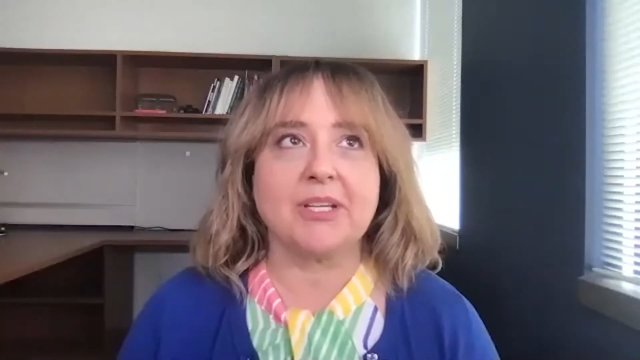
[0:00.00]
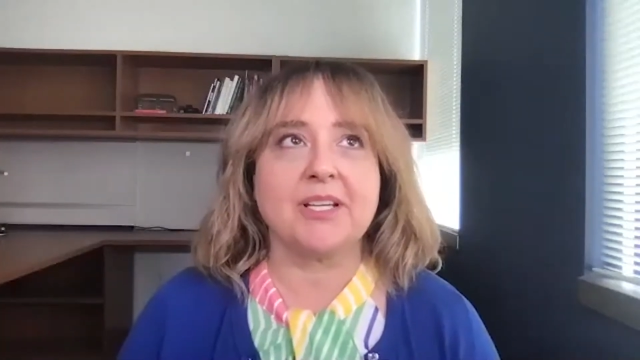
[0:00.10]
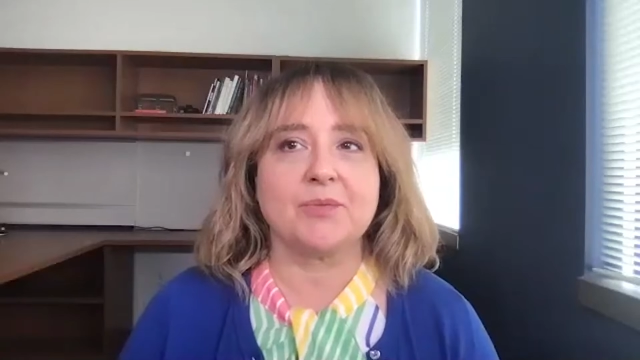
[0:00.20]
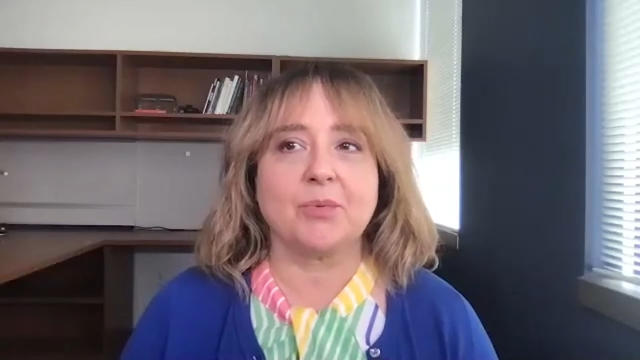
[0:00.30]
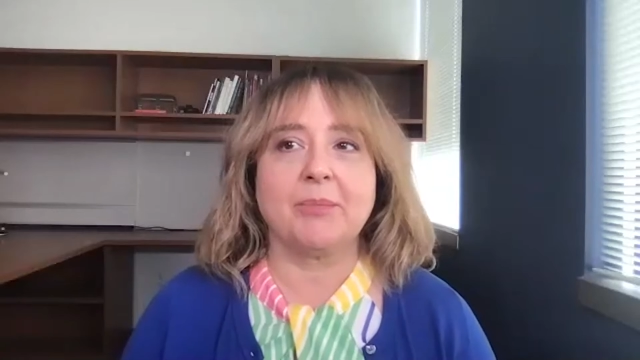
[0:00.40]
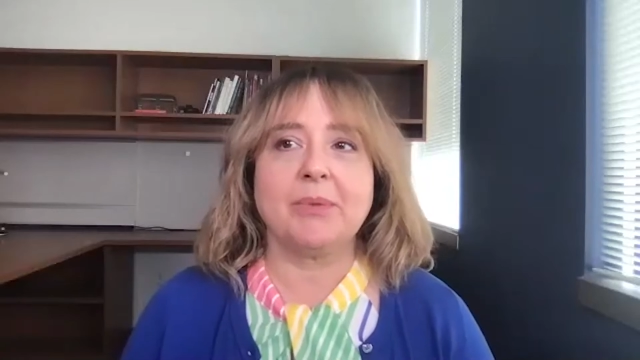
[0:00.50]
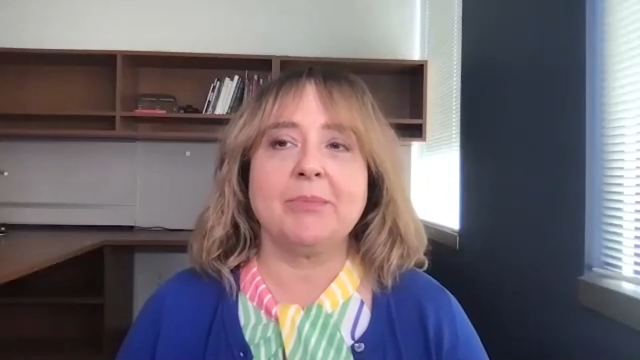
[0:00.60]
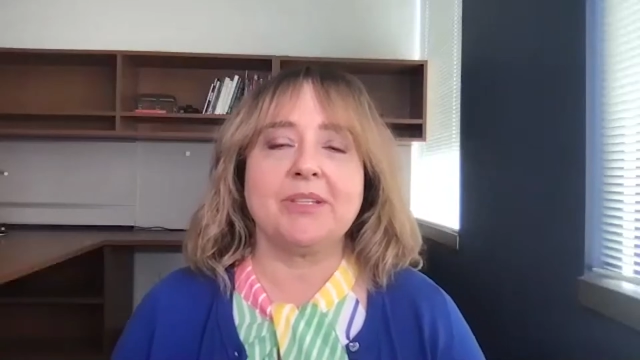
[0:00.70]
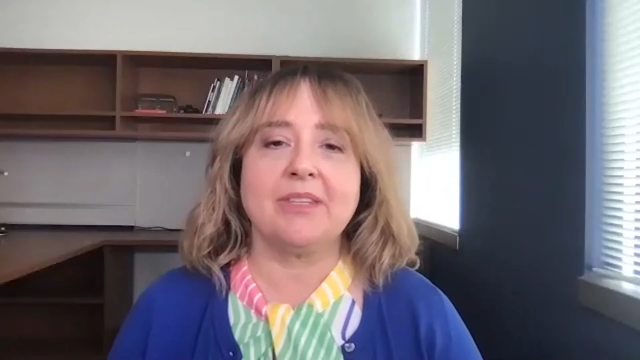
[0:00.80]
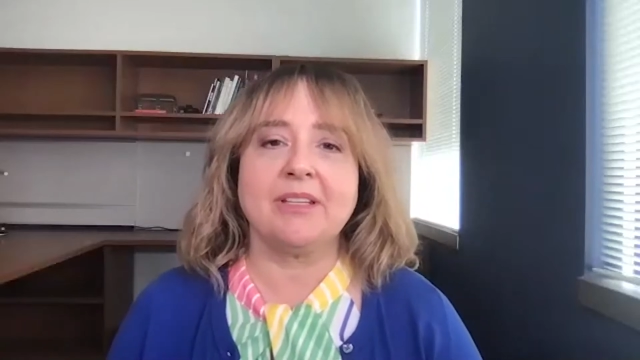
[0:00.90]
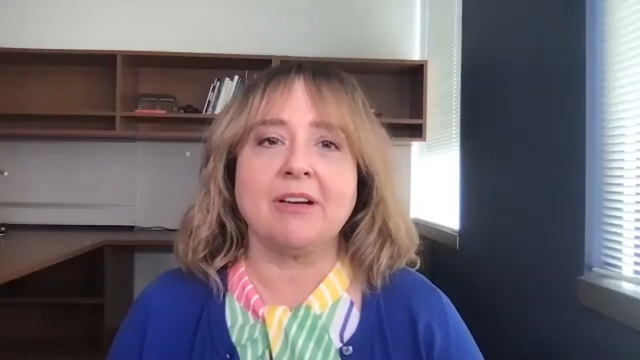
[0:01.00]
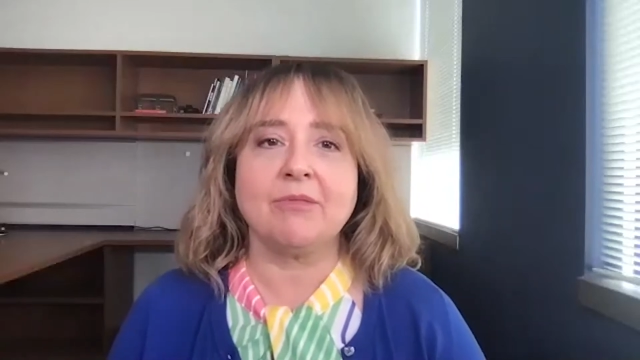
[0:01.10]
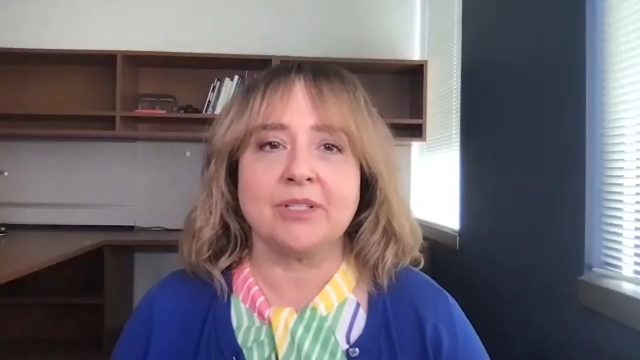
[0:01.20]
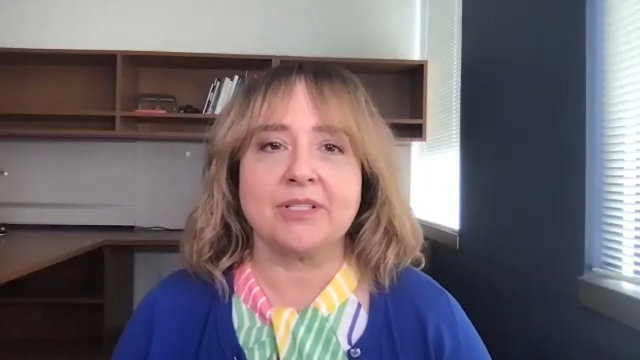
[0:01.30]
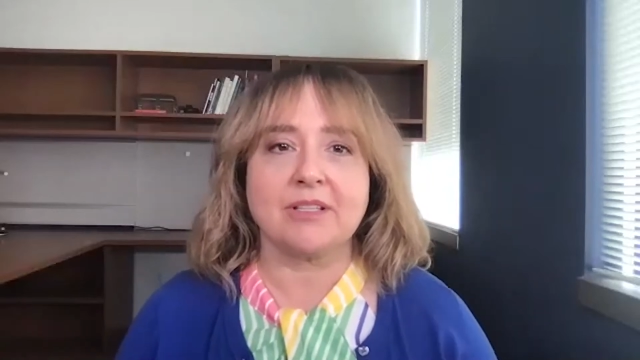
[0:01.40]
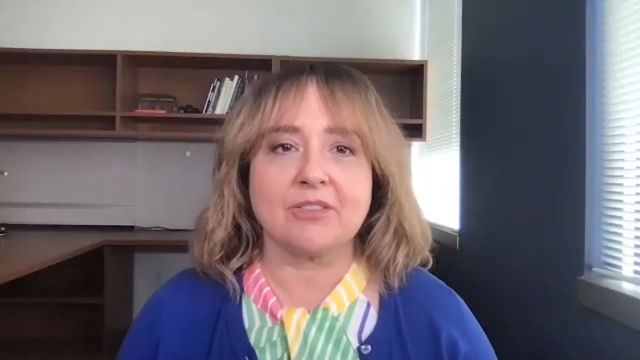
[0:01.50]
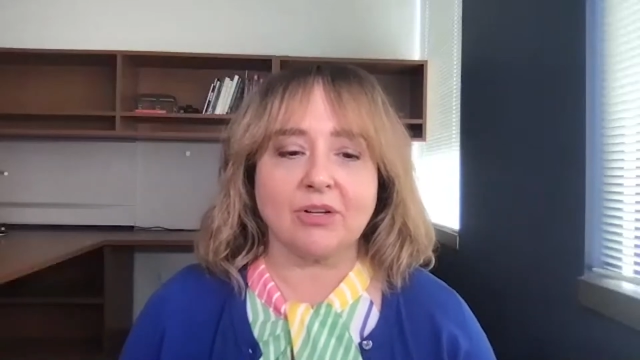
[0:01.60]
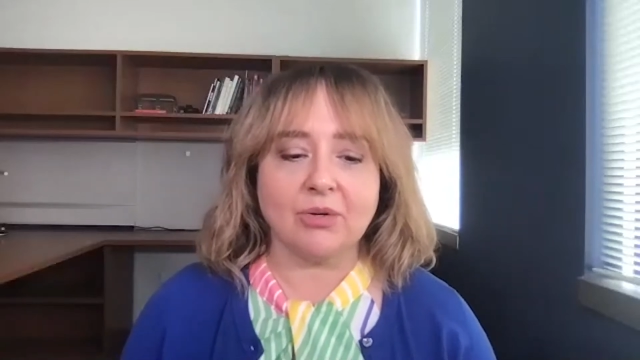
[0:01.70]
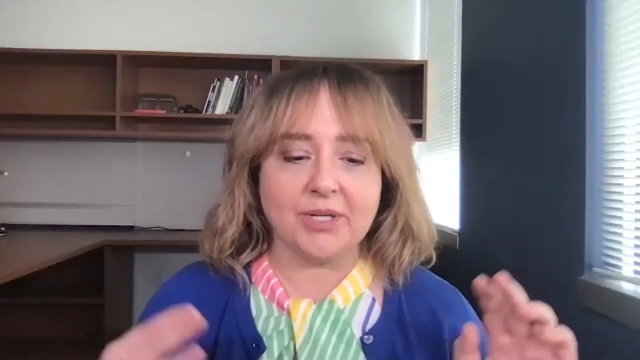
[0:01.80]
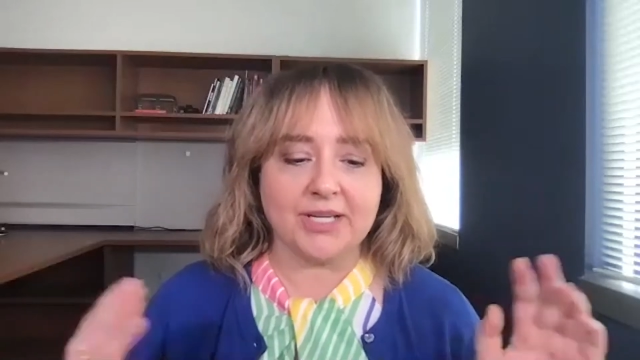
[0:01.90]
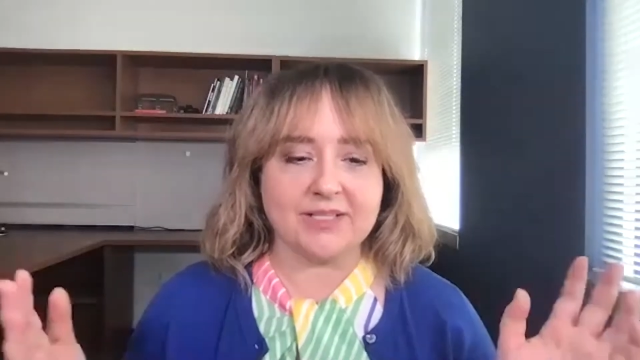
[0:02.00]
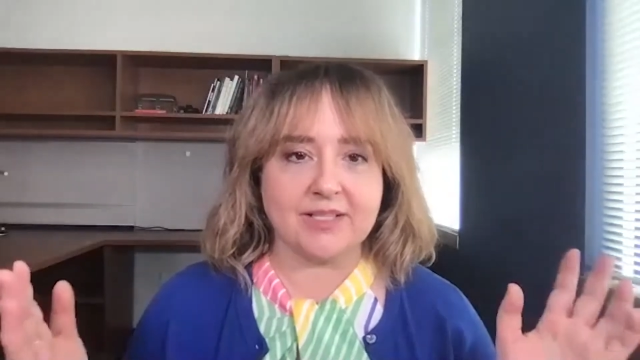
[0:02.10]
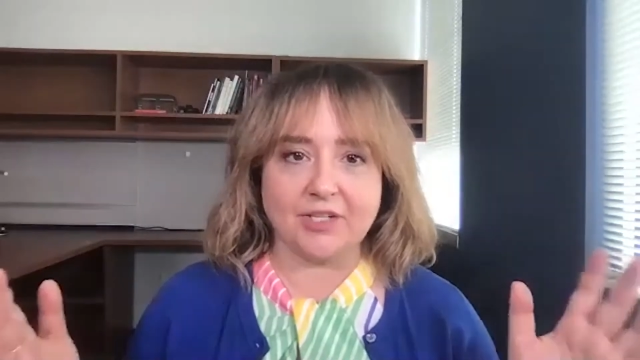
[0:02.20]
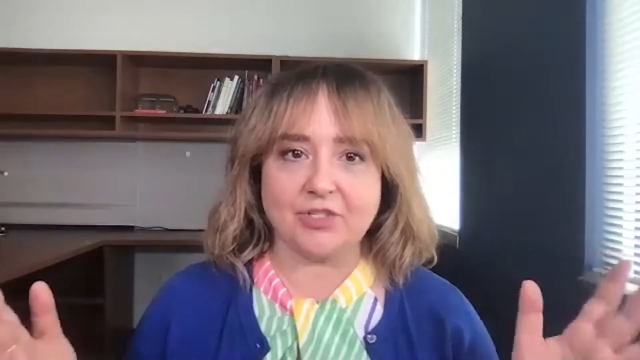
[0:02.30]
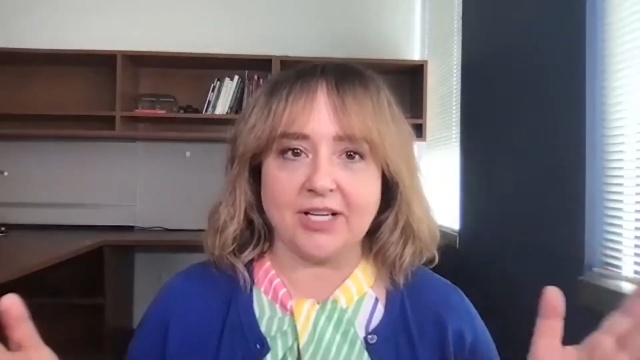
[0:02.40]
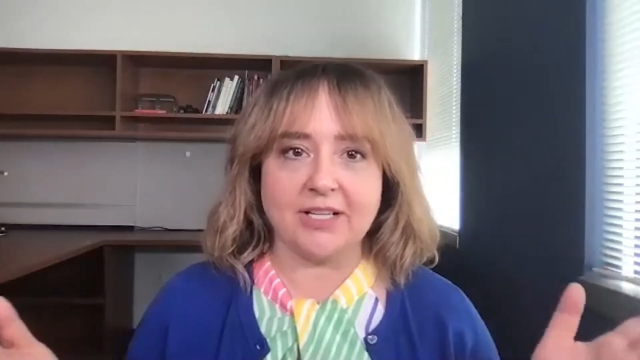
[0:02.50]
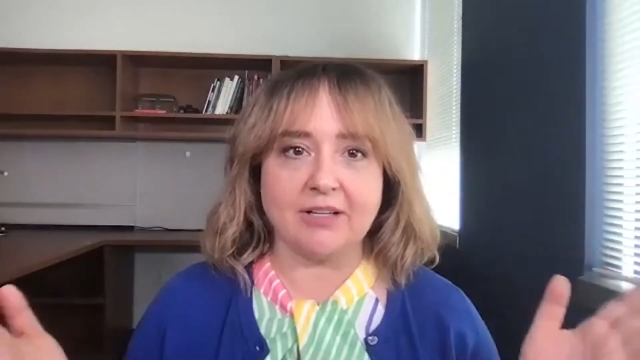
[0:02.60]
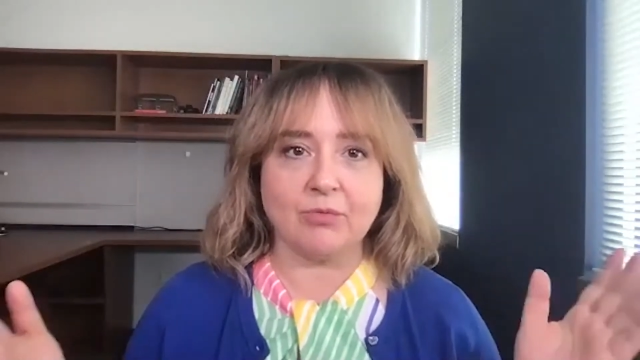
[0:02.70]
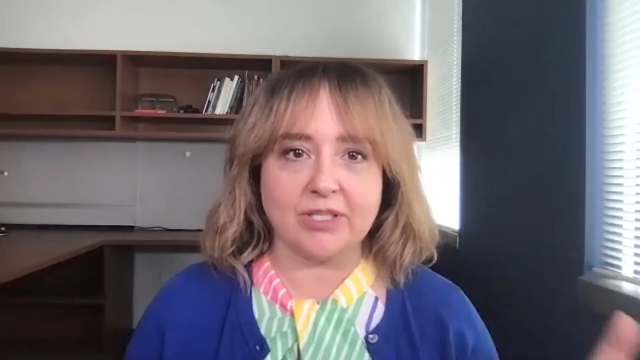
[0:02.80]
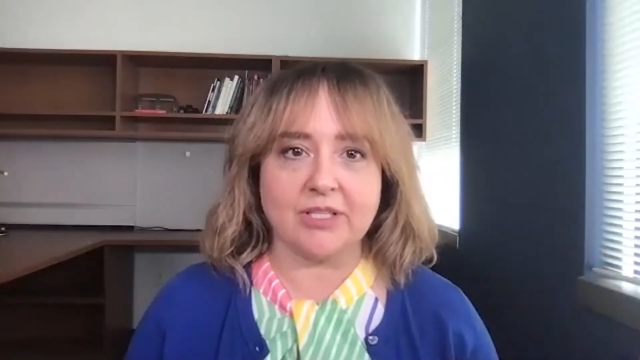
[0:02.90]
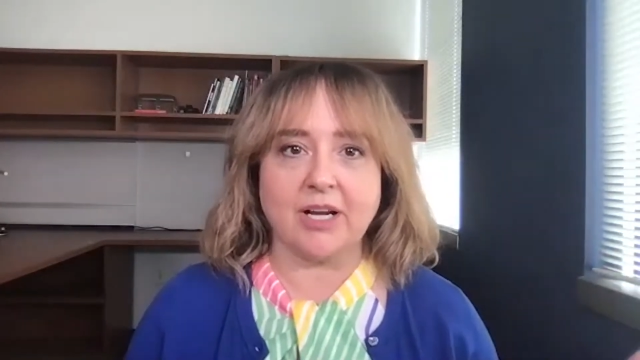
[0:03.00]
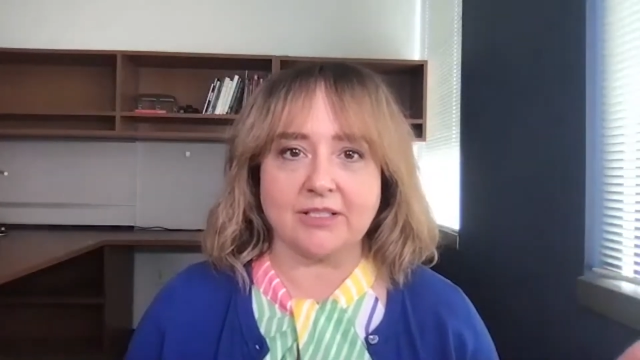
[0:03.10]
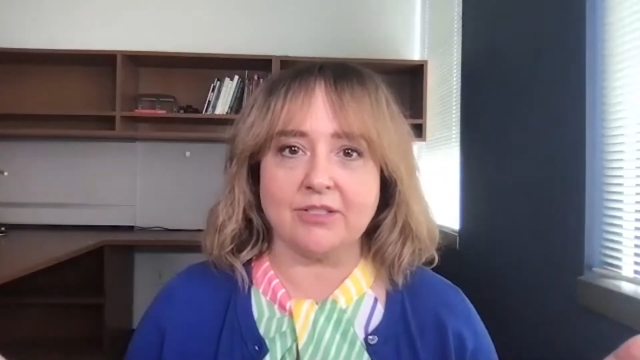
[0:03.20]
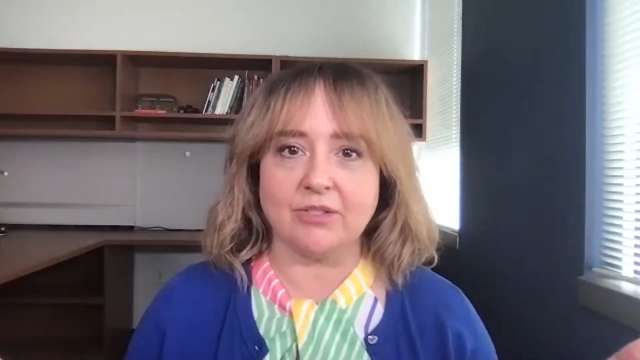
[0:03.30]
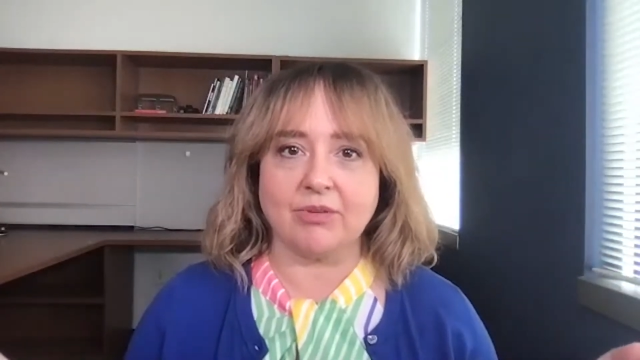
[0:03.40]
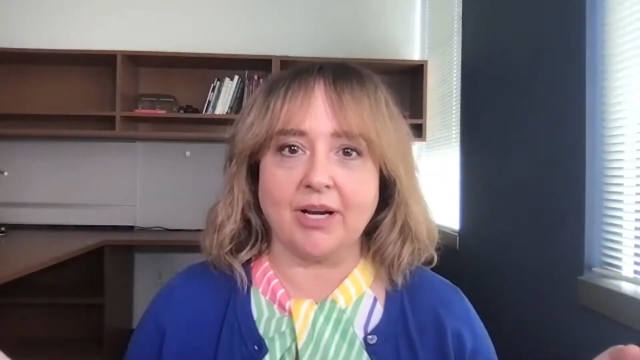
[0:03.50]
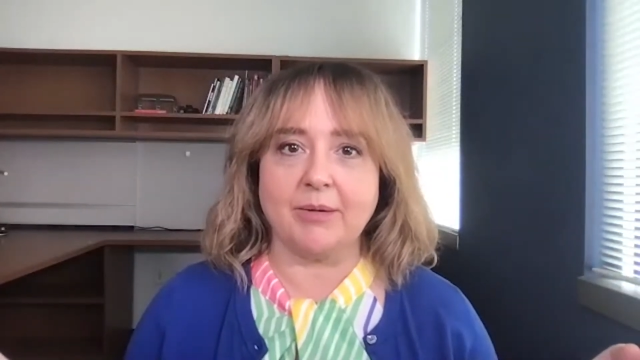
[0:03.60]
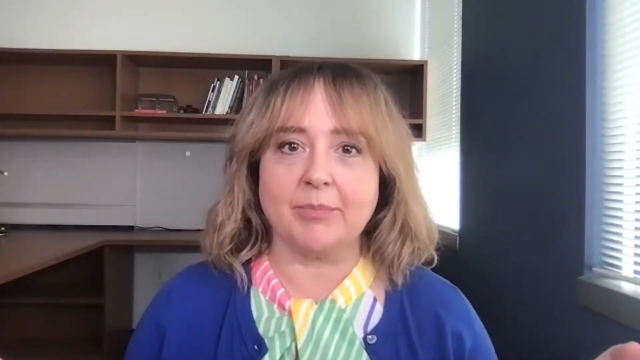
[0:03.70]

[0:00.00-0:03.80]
because what it made me think of was there's always that training of what not to do, right?